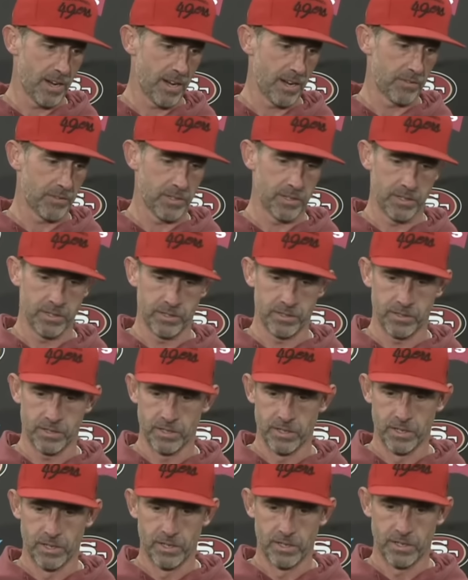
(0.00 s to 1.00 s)
afternoon.
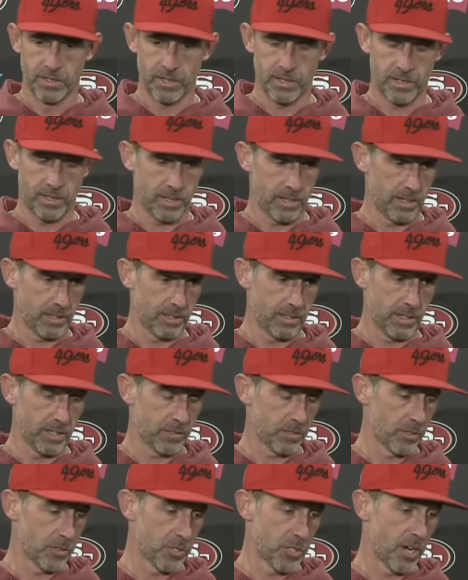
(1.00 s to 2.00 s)
I
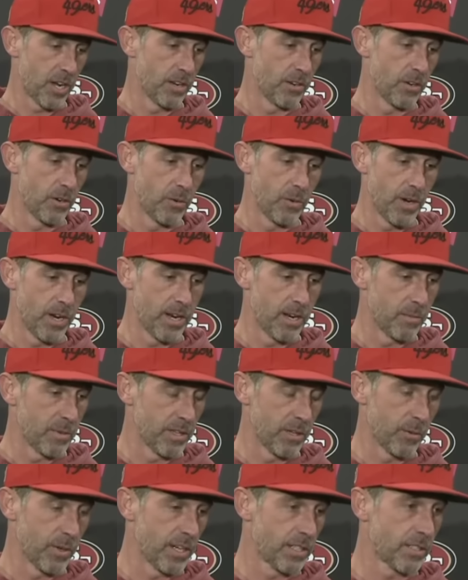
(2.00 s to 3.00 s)
told John, no way. But
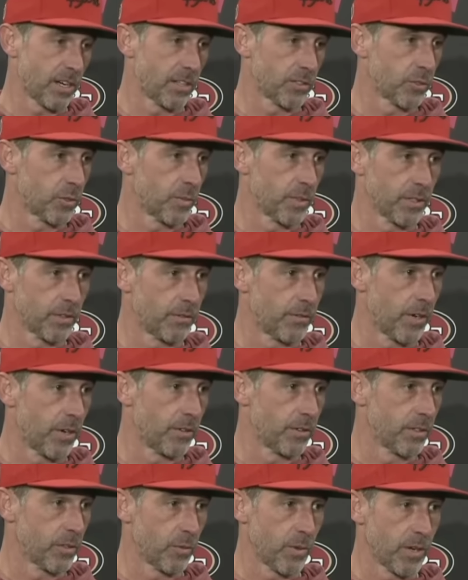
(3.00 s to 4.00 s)
then when I talked to him on the
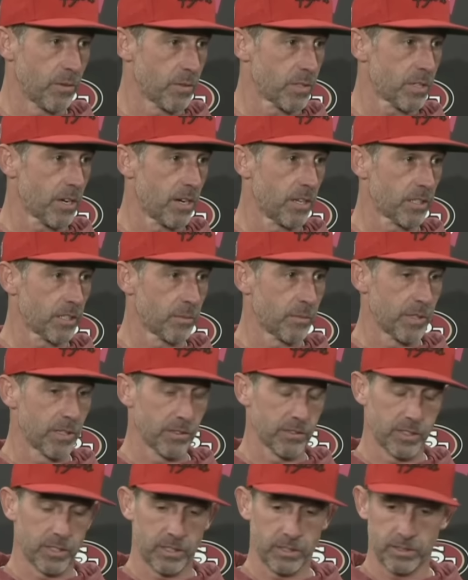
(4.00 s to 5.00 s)
phone and the way he was talking to me, I
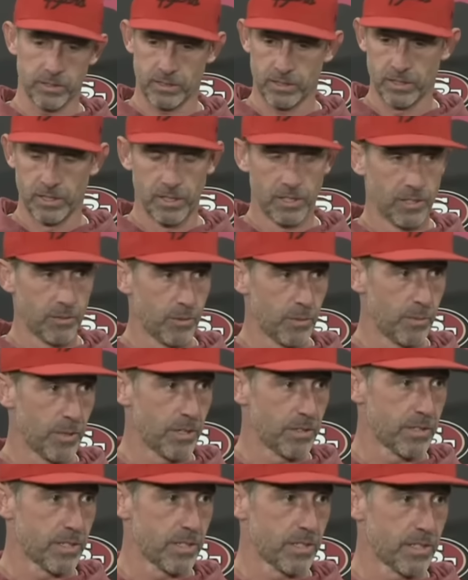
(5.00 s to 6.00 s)
was like, we
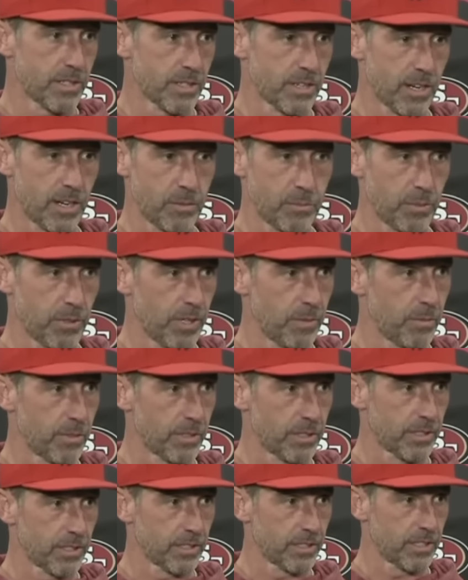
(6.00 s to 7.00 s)
better send this guy a
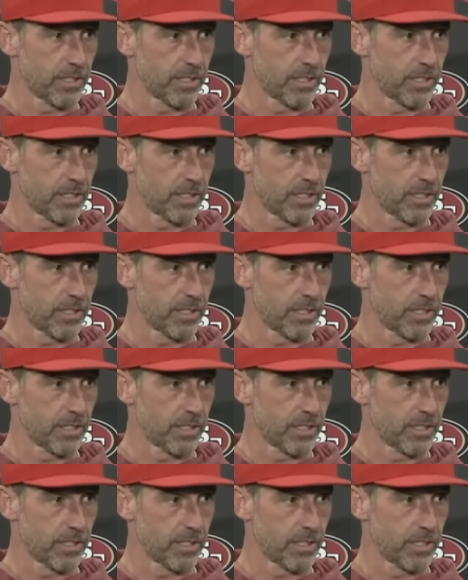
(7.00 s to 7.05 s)
playbook.